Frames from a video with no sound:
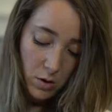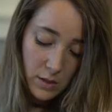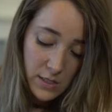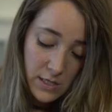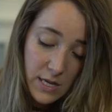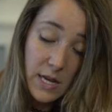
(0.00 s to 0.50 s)

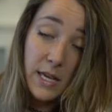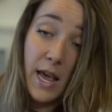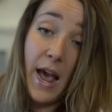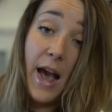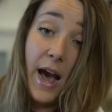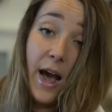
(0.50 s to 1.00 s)
Honestly,
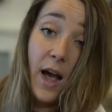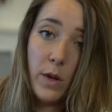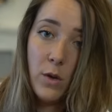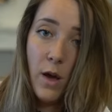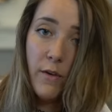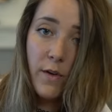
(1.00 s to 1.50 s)
yeah. But
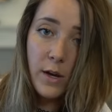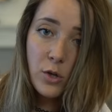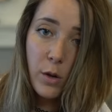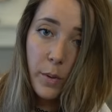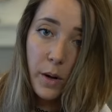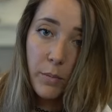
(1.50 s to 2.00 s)
you have
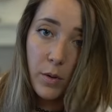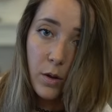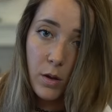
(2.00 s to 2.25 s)
extra purple?